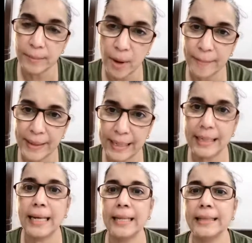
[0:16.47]

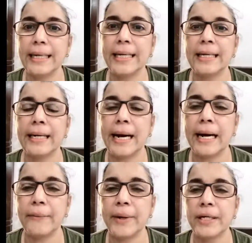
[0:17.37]
Bombay, and then
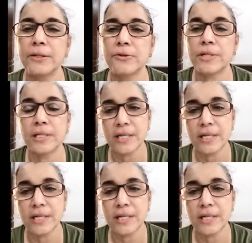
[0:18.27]
I went to St.